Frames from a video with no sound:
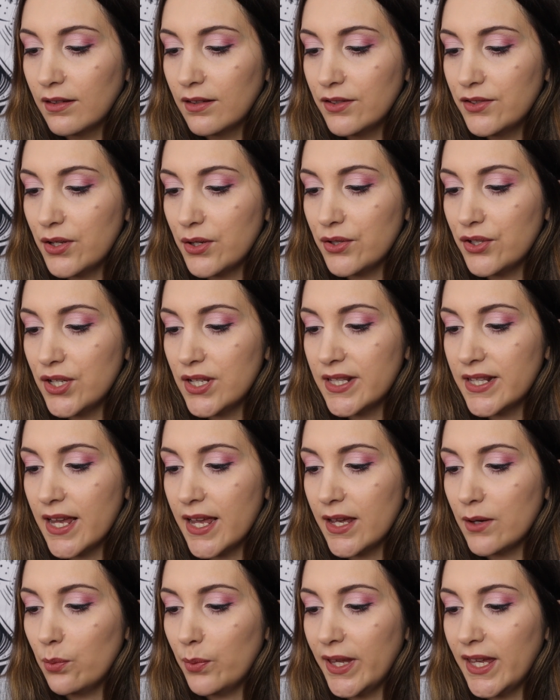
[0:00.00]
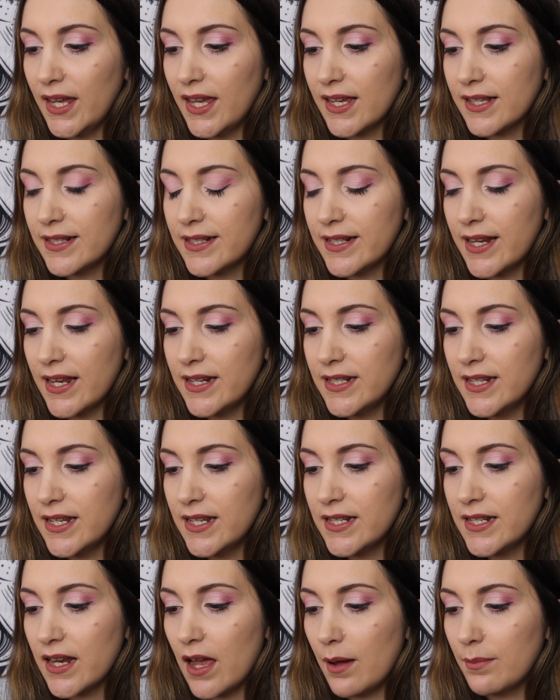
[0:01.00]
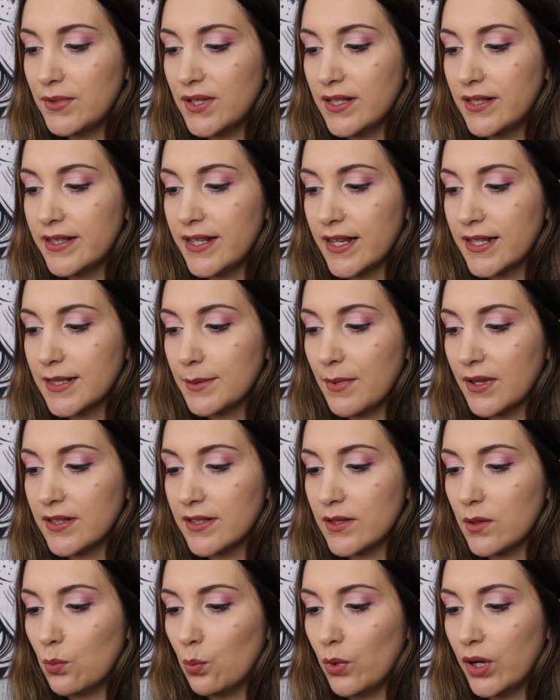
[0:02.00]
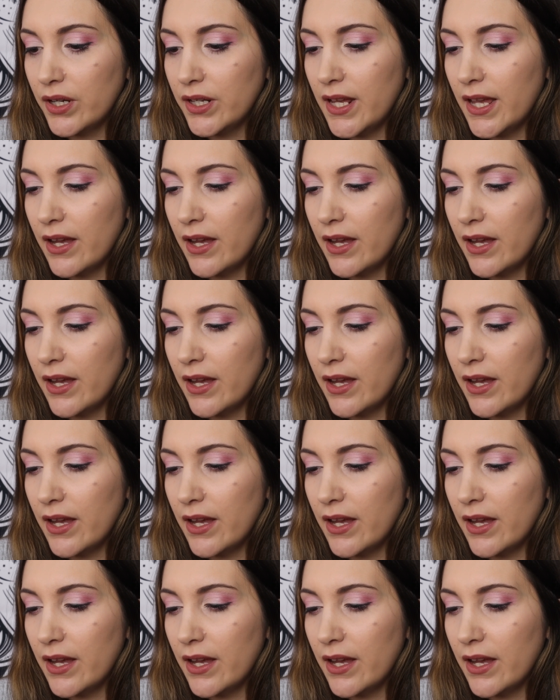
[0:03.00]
So she said, we extended up to 6 months and 1